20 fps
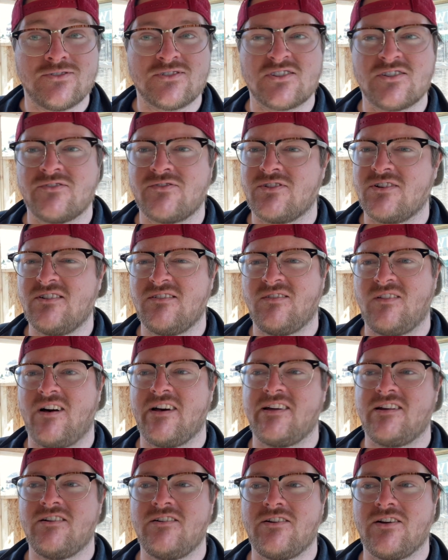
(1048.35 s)
So if you're
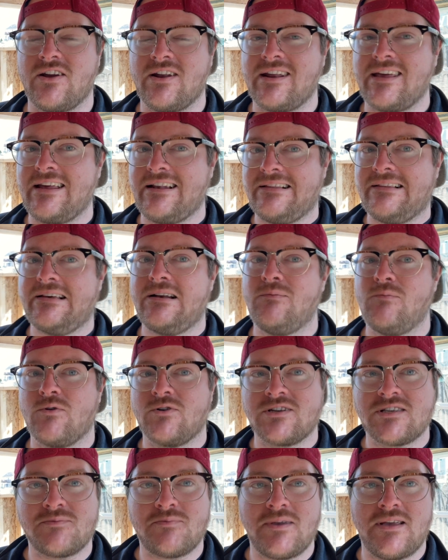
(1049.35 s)
lighter, you're going to get a little more
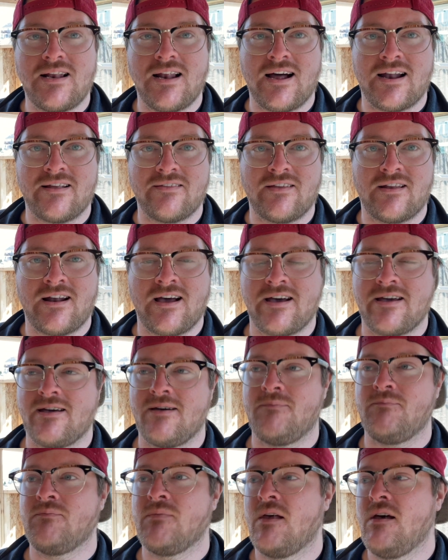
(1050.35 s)
speed on it than I
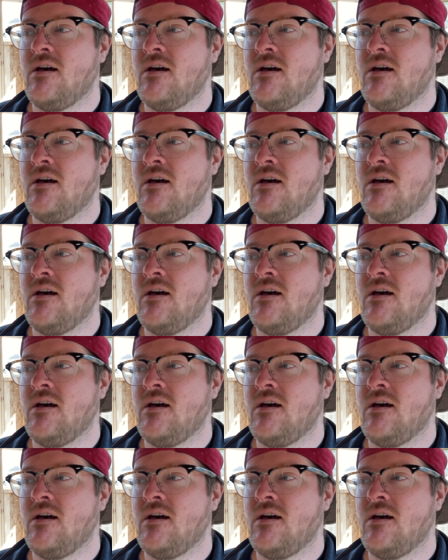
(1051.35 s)
am.